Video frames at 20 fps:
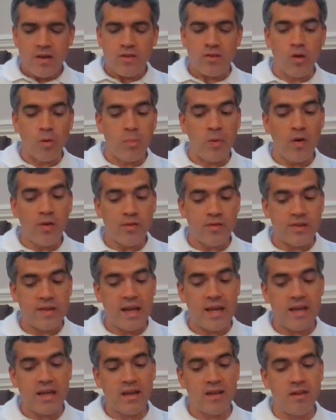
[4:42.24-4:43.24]
So Paul,
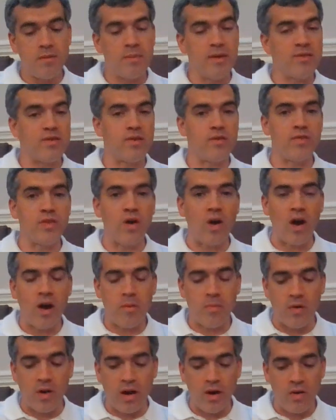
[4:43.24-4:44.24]
standing in the midst of the
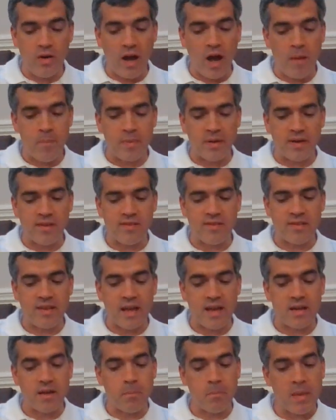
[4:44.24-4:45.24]
Areopagus,
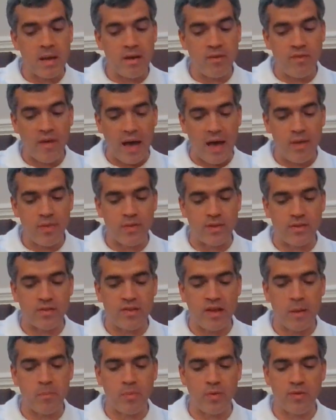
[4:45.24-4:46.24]
said, Men of
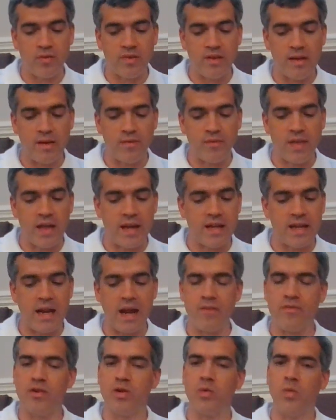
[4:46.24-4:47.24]
Athens, I perceive that in
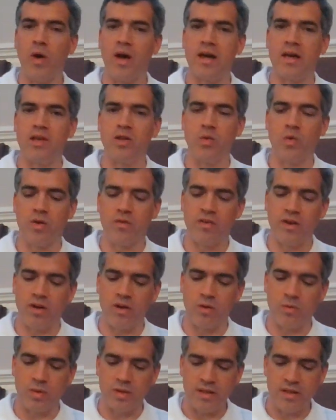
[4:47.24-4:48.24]
every way you are
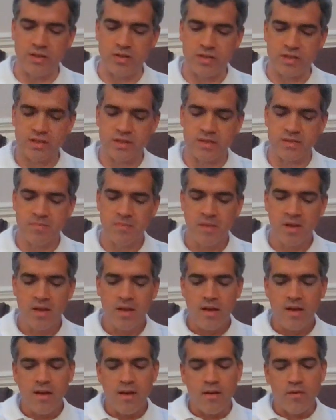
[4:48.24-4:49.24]
very religious.
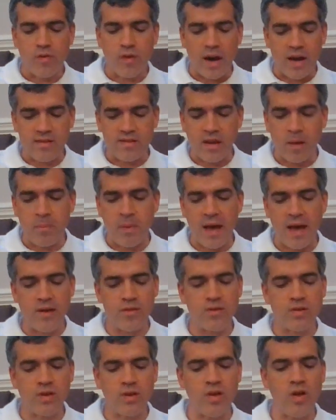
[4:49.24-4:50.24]
For as I
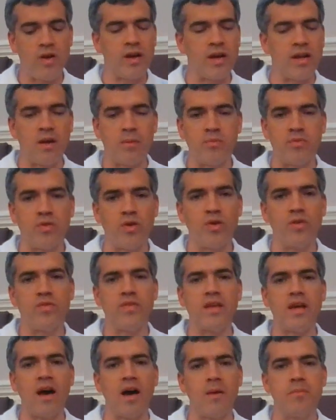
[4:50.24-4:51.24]
passed along and
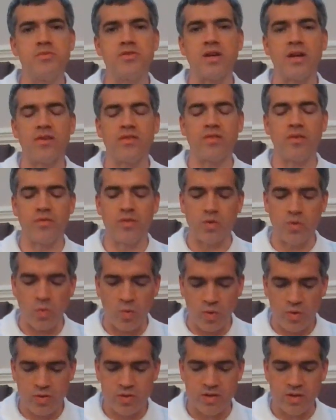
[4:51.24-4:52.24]
observed the objects of your
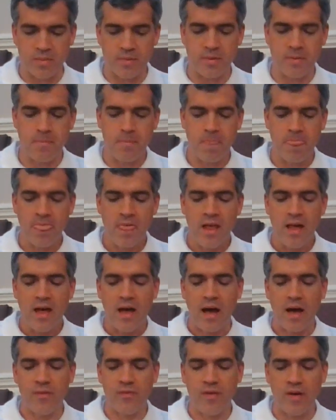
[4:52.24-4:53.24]
worship,
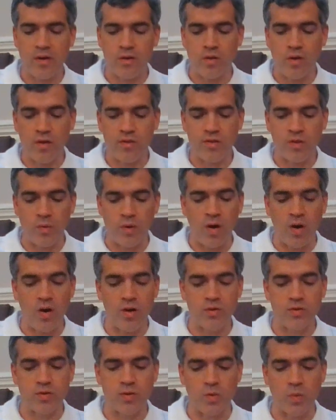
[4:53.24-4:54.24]
I found also an
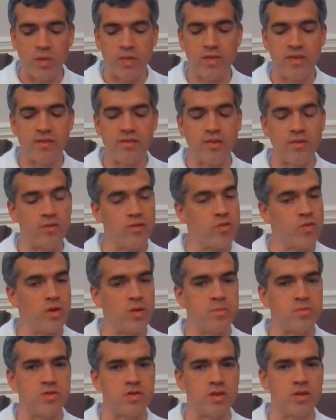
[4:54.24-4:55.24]
altar with this
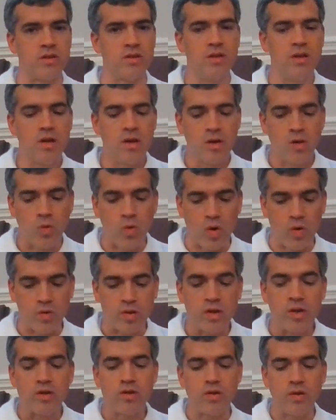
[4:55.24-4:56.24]
inscription,
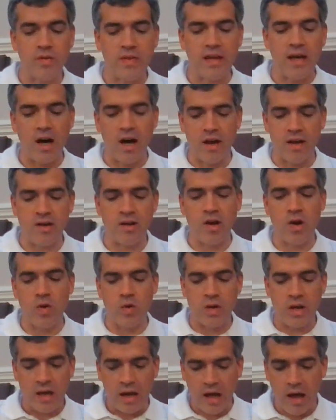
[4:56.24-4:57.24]
quote, to the
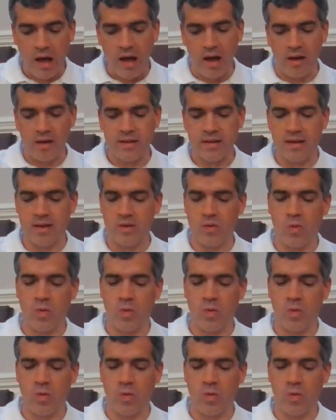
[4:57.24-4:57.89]
unknown God,